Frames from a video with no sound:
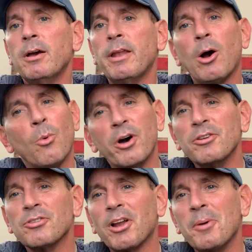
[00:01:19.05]
Now, what
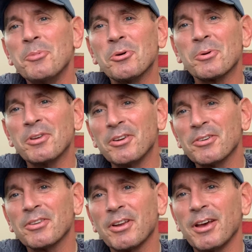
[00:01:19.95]
is it I'm doing
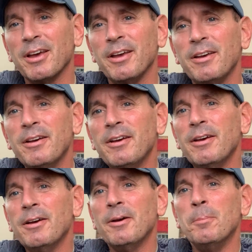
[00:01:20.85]
here today?
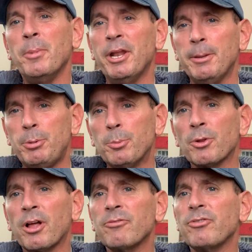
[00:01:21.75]
Many
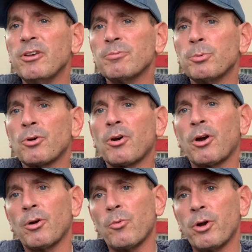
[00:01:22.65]
people on Facebook
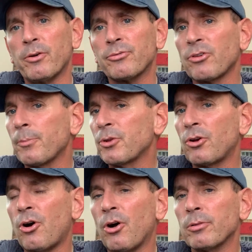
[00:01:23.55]
are aware of something
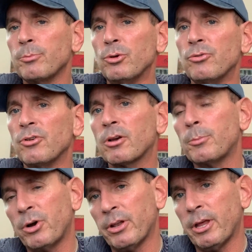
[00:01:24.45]
called Music
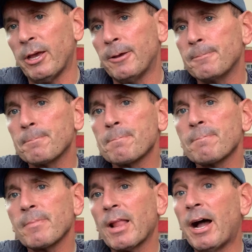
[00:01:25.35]
Monday.
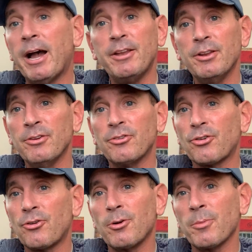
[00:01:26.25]
I didn't
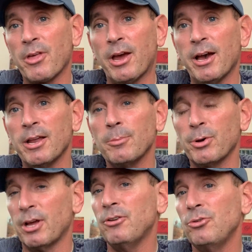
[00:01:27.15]
term that,
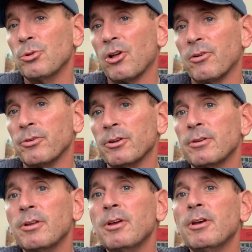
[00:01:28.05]
but I do love it.
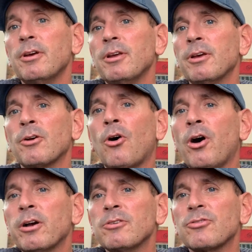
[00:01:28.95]
In
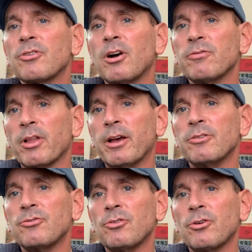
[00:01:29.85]
August of
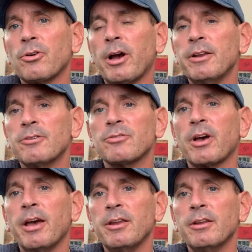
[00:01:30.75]
last year, I
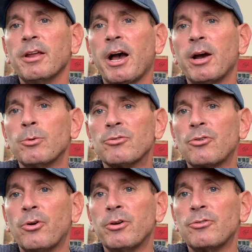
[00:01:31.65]
decided I was
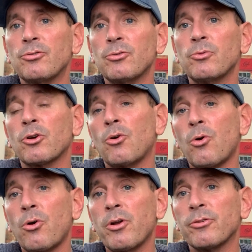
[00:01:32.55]
going to
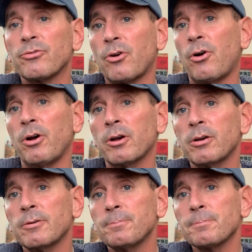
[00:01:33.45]
record a song